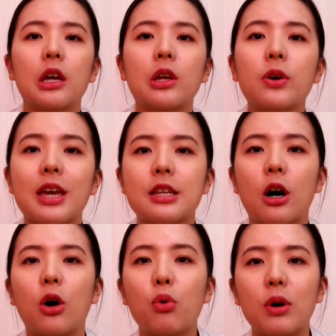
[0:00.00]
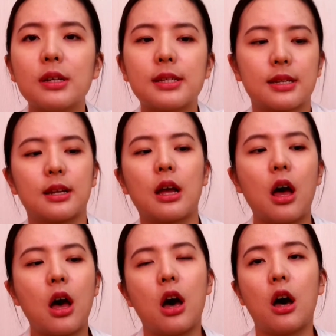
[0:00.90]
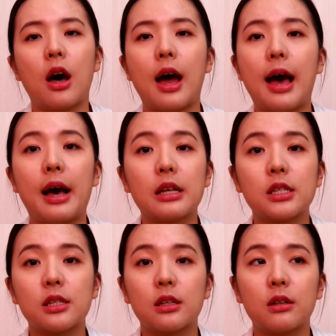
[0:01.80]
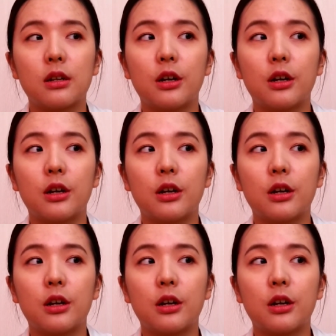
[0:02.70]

you can always ask